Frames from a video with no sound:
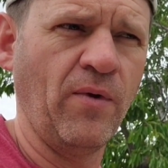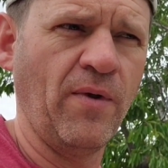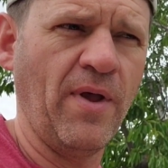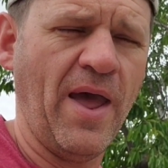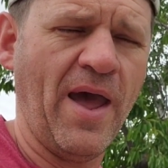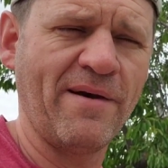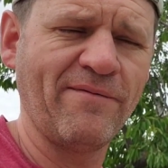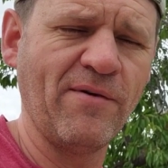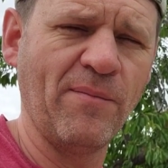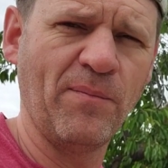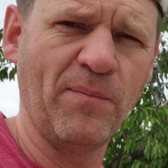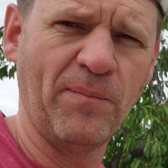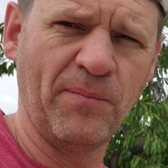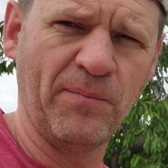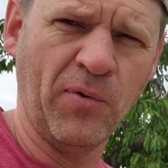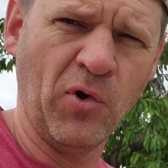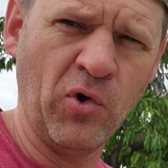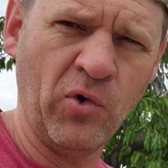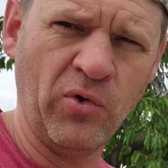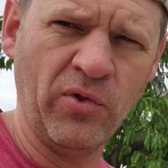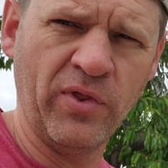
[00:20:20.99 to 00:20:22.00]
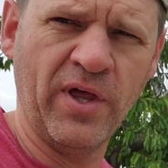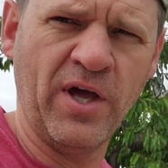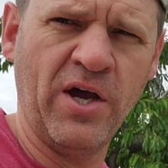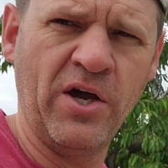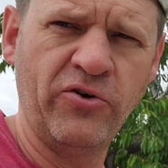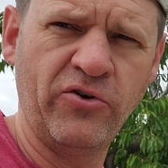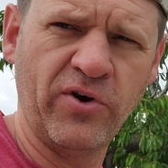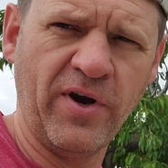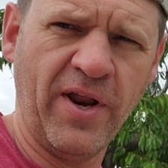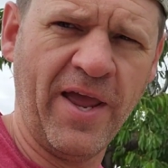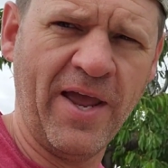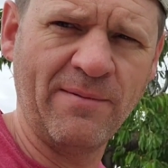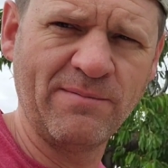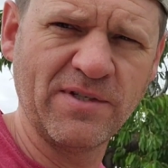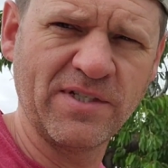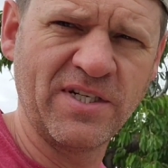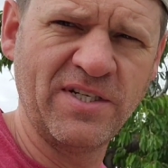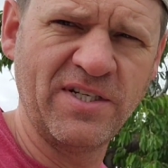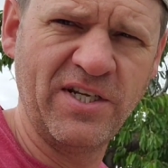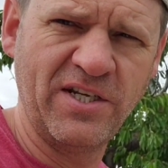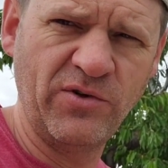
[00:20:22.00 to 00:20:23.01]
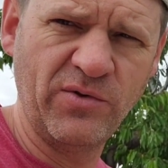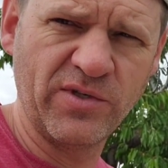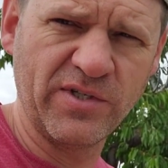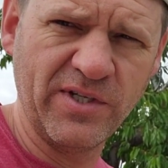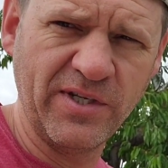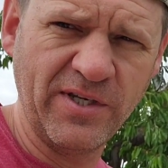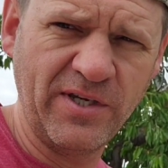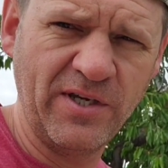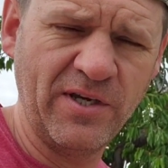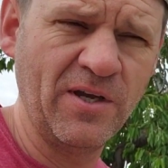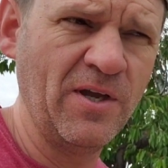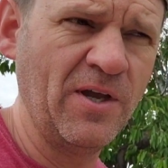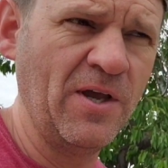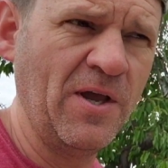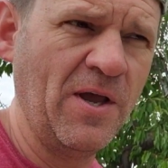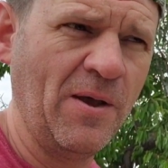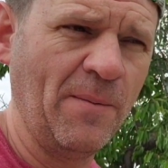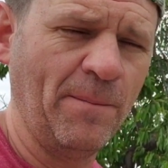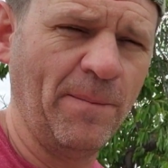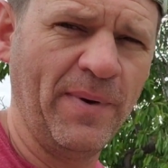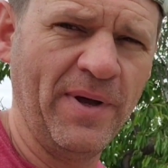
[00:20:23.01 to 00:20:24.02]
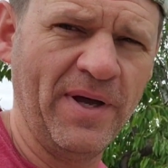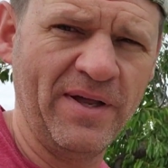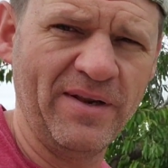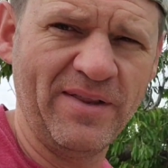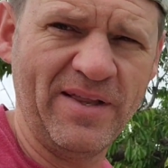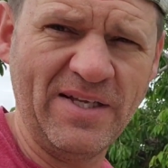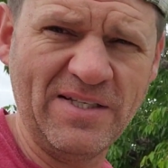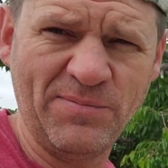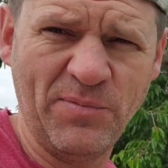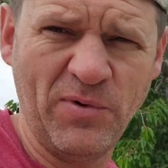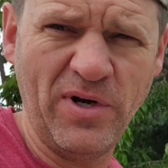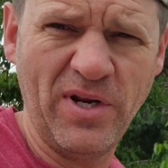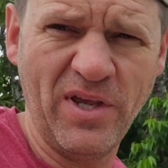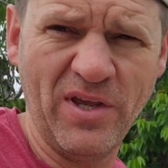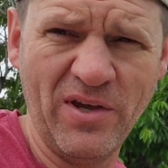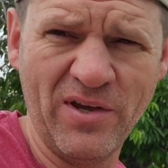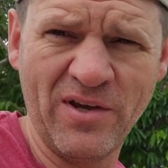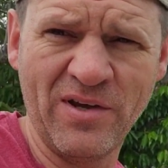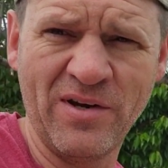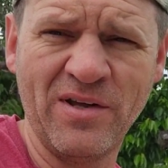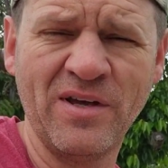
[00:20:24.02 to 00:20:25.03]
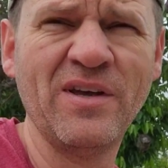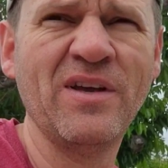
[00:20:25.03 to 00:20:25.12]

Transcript: have it pull the 100 amps continuously, but that's pretty good.